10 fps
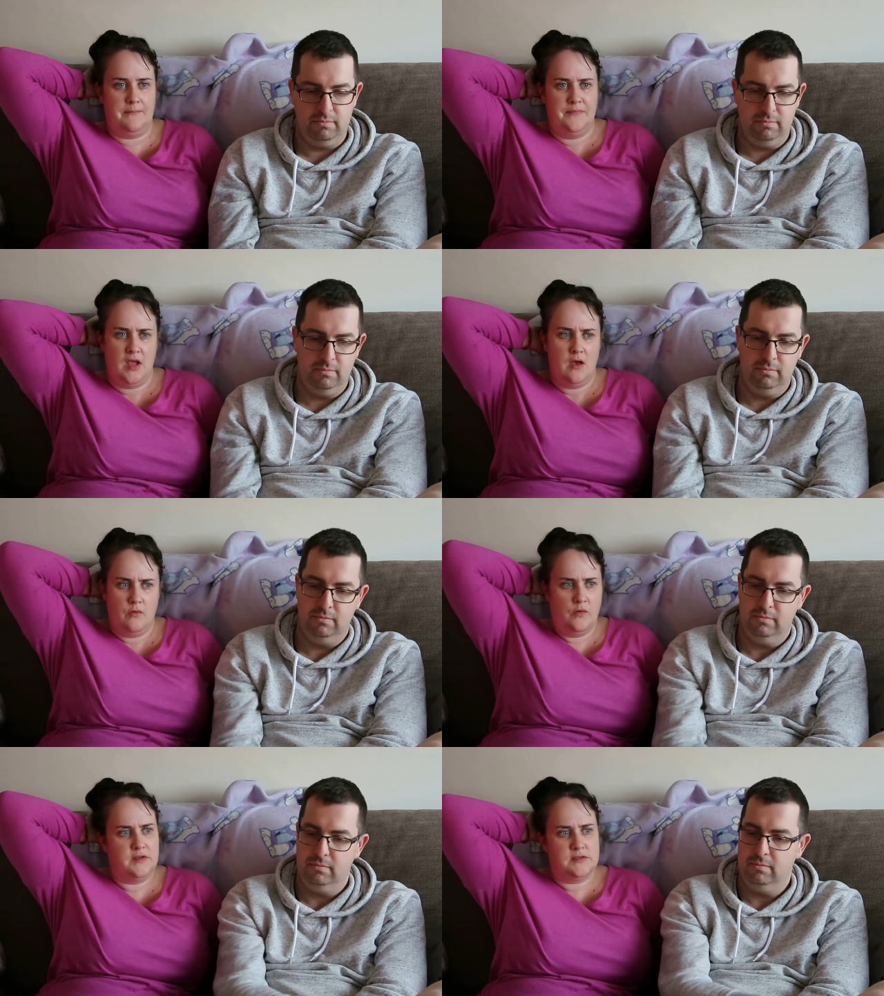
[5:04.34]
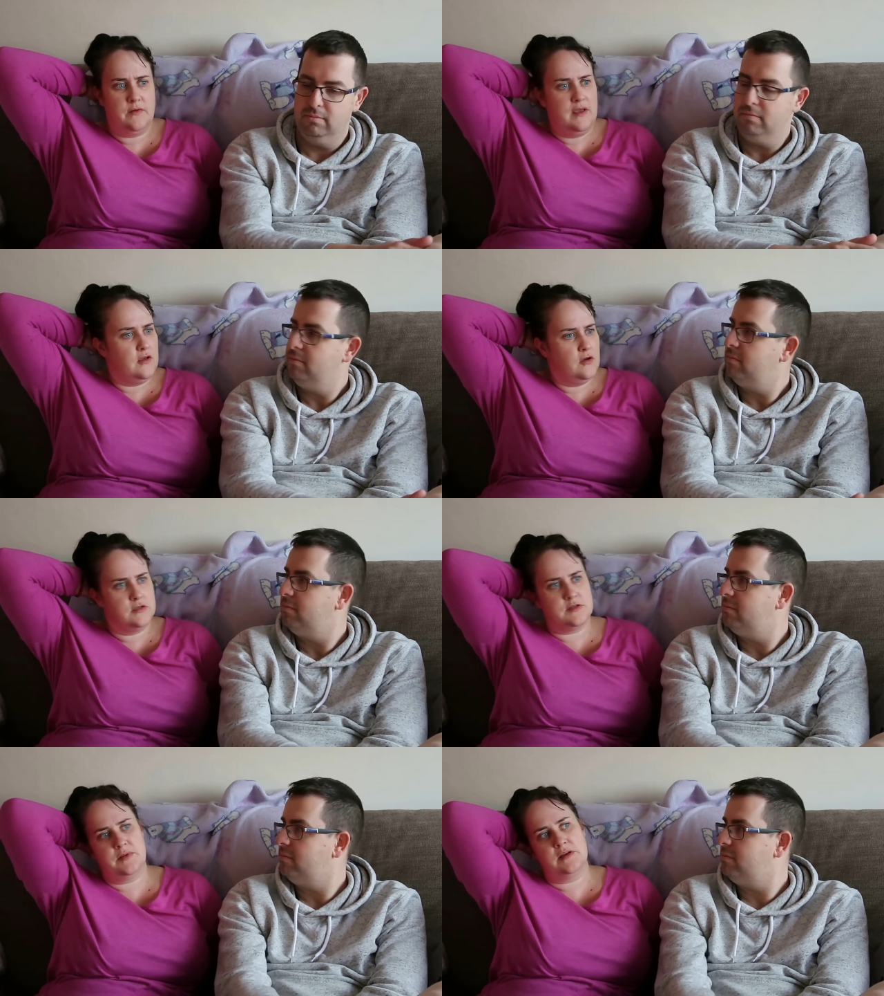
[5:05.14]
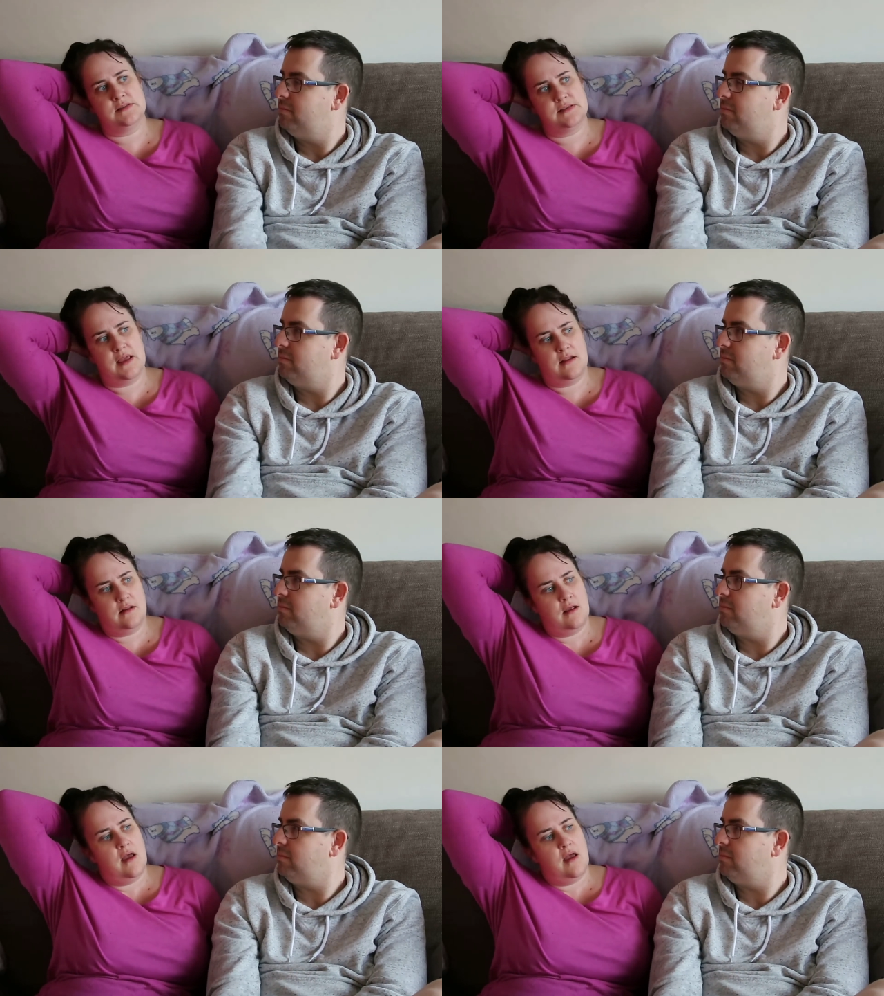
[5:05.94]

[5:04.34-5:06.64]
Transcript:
Speaker 1: like, well, that's quite good, because then